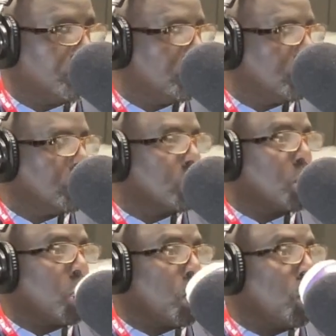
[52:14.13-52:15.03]

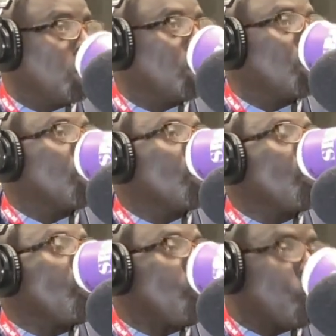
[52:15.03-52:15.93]
Nearly a thousand
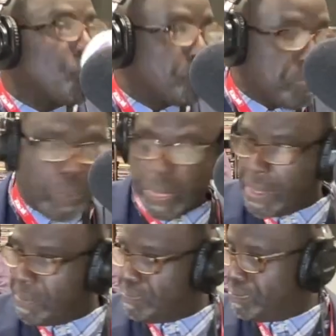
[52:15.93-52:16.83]
taxpayers who make
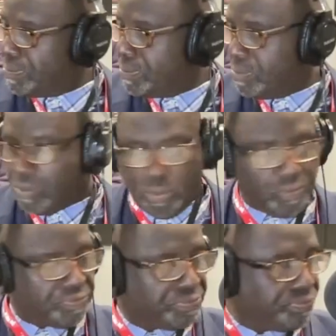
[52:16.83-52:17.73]
over a million dollars a
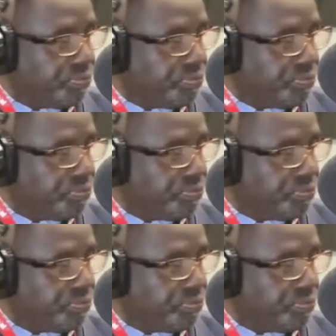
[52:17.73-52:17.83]
year